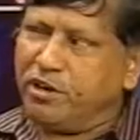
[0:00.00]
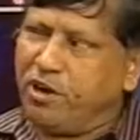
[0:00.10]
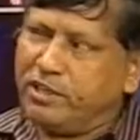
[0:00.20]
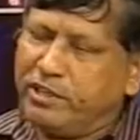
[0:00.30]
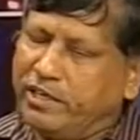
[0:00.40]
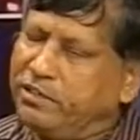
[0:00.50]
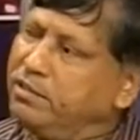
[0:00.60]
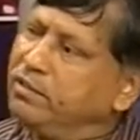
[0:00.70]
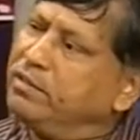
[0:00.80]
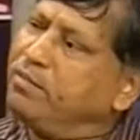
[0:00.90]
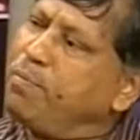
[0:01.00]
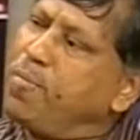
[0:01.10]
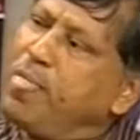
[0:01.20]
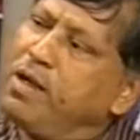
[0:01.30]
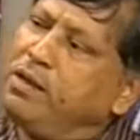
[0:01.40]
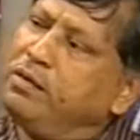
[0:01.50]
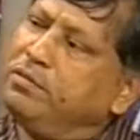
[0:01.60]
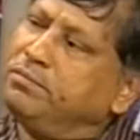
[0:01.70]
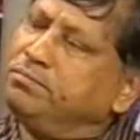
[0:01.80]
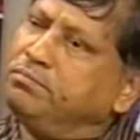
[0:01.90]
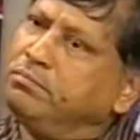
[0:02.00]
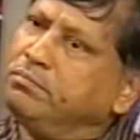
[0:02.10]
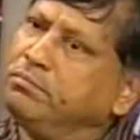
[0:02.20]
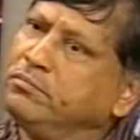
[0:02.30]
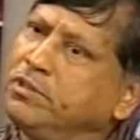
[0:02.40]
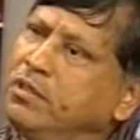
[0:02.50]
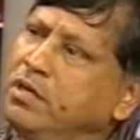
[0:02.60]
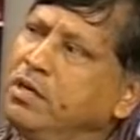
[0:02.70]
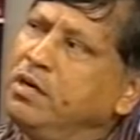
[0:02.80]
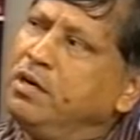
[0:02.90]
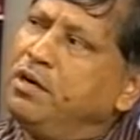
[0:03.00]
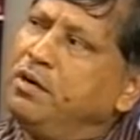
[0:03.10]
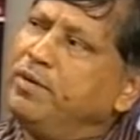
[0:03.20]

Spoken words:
then do you need to go through the same process, have an expert's...